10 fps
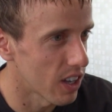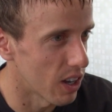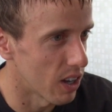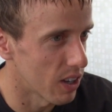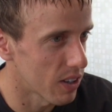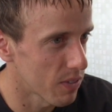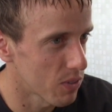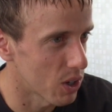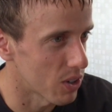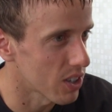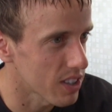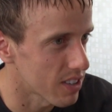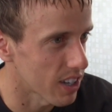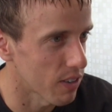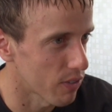
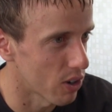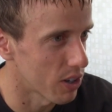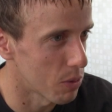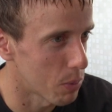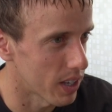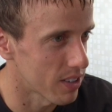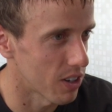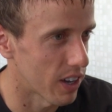60-second 400 pace.